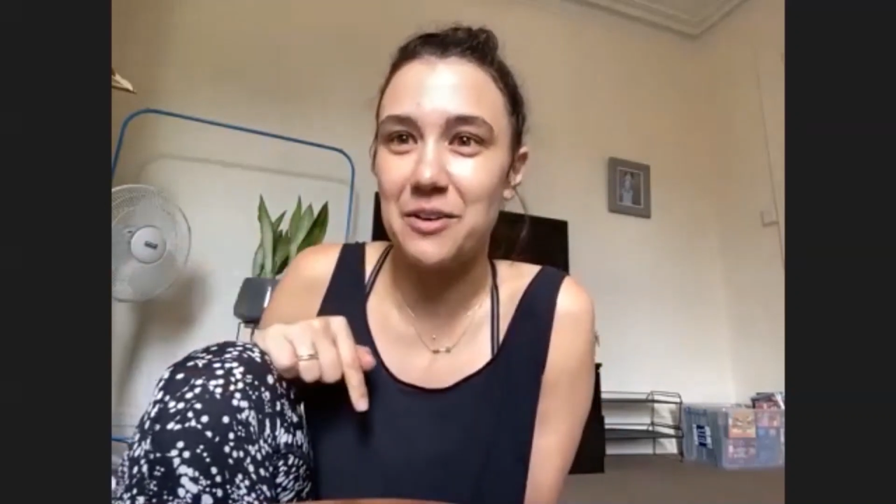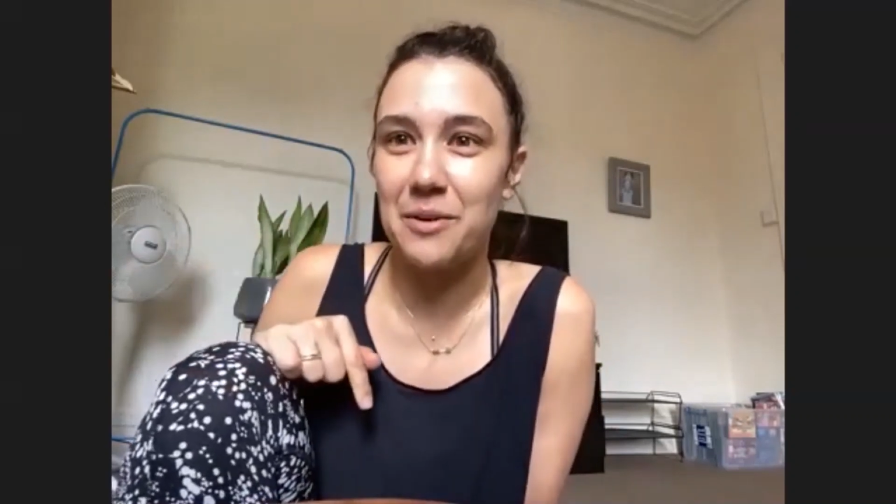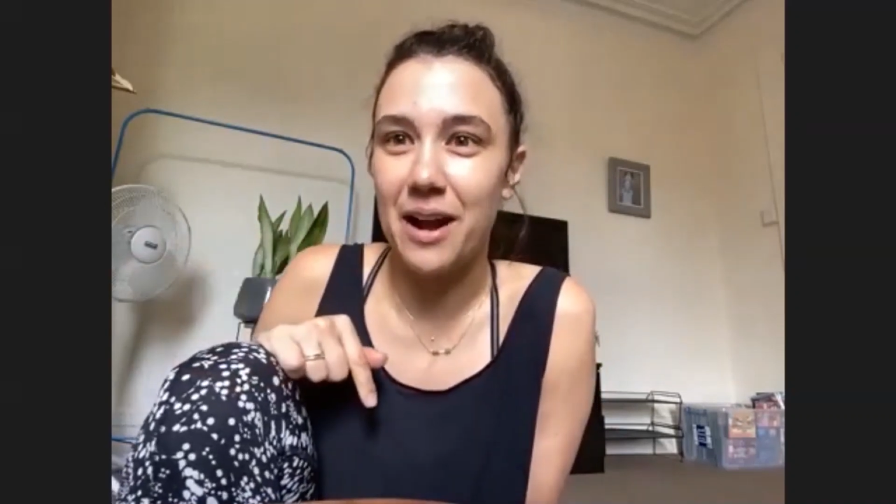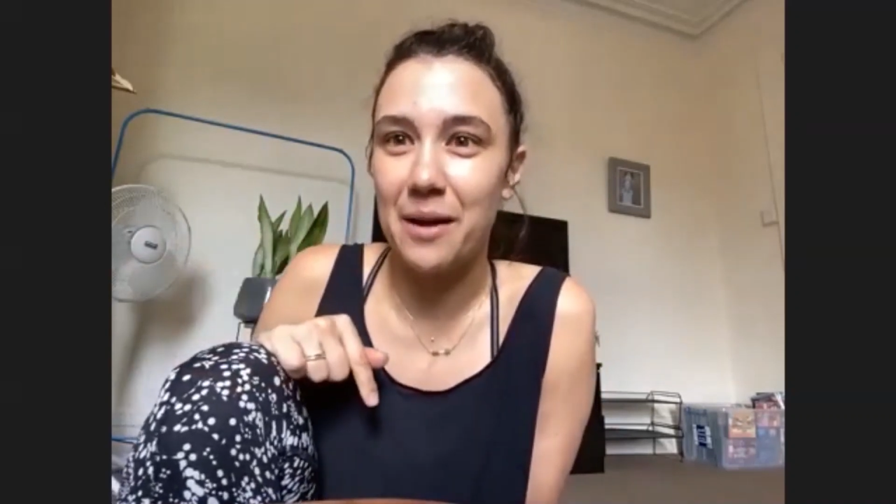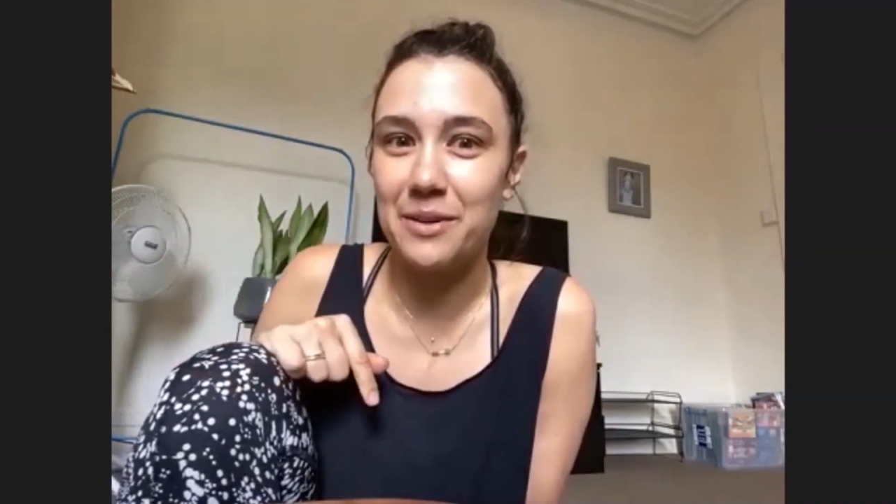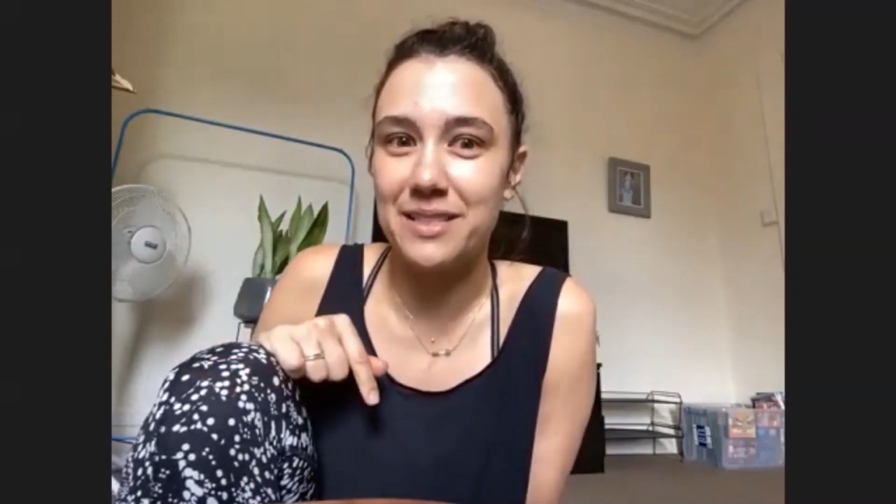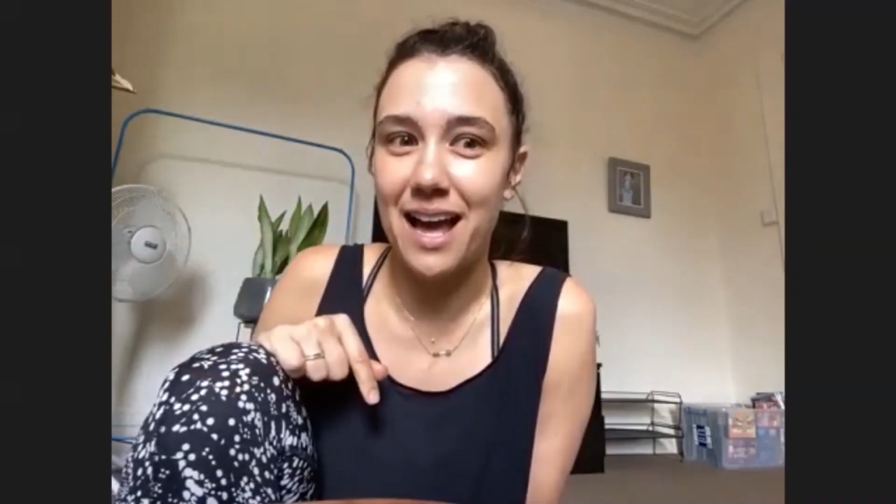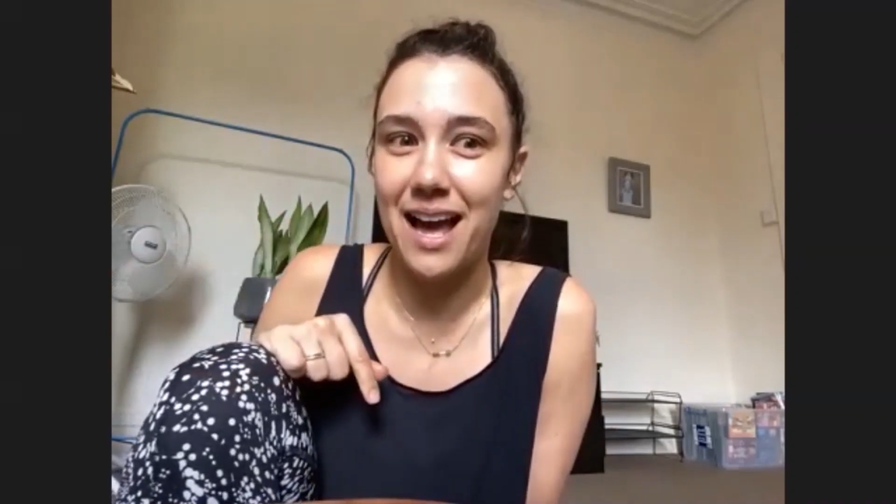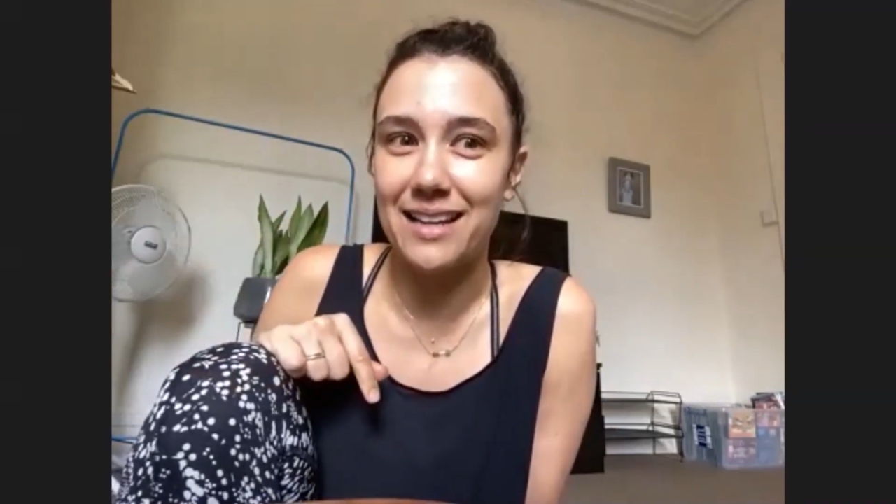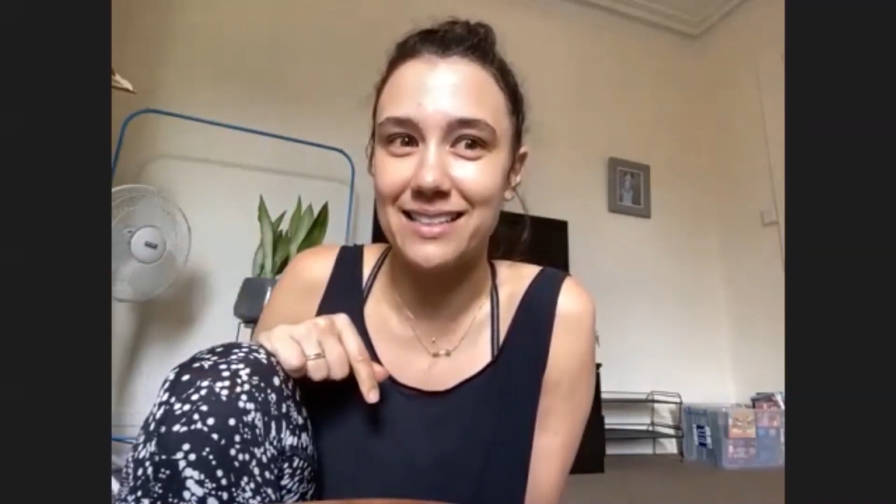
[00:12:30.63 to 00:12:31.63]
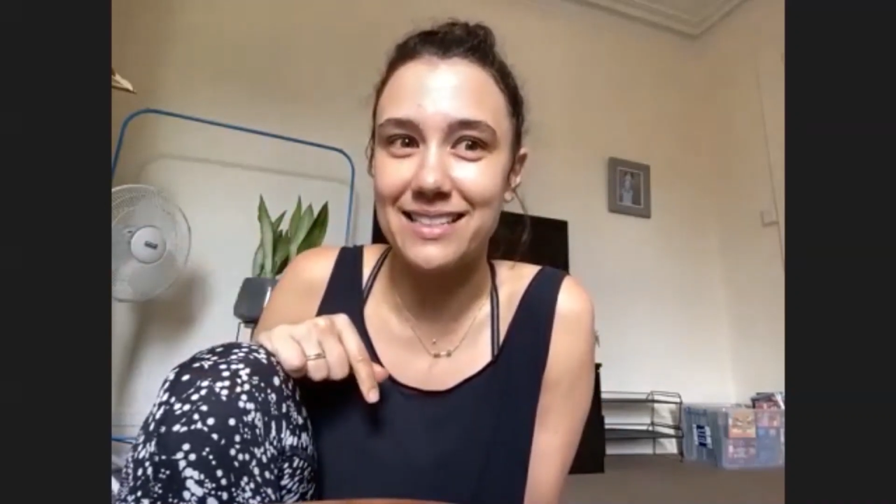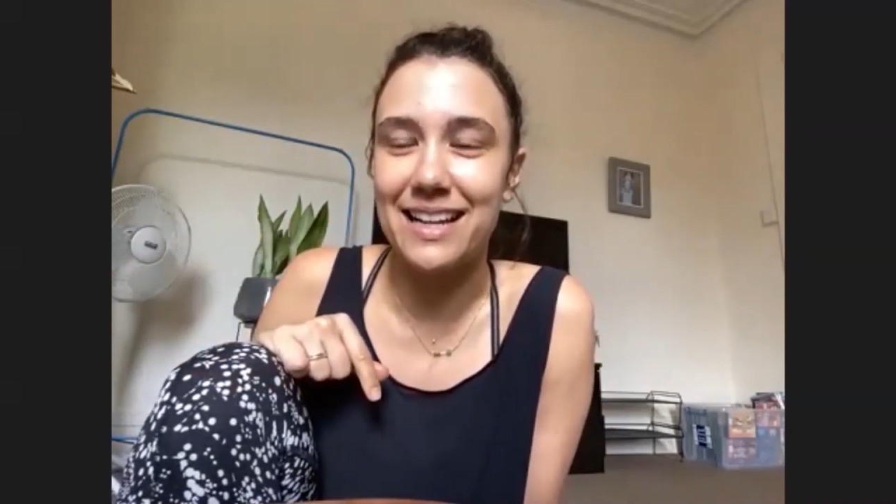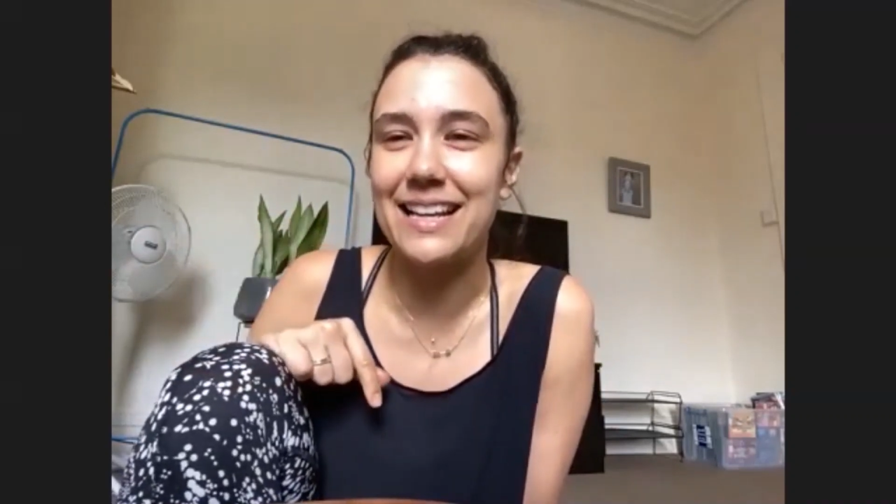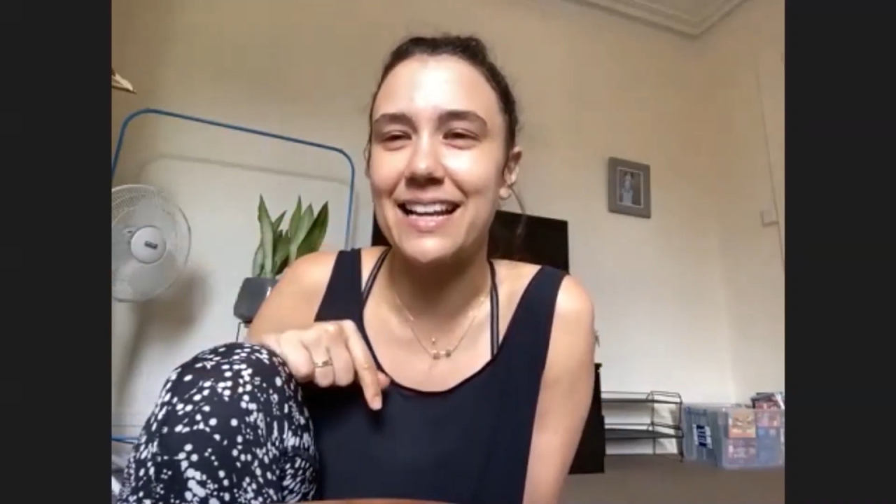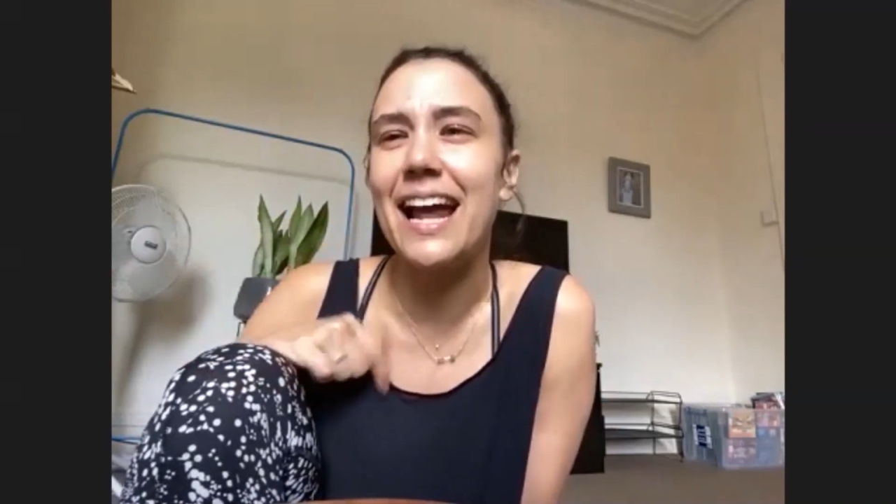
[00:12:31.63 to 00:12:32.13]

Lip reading: where I was understudying,